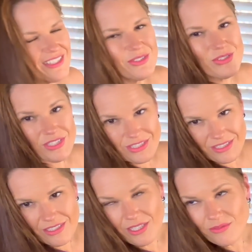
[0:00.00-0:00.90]
do just
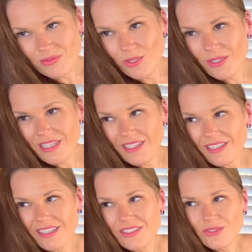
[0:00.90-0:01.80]
enough, okay?
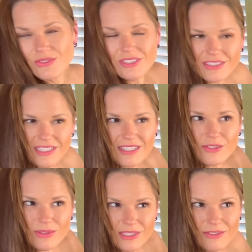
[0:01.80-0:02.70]
I
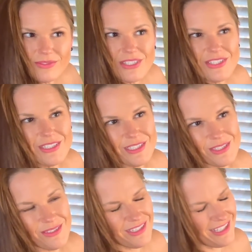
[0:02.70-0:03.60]
do enough as it is.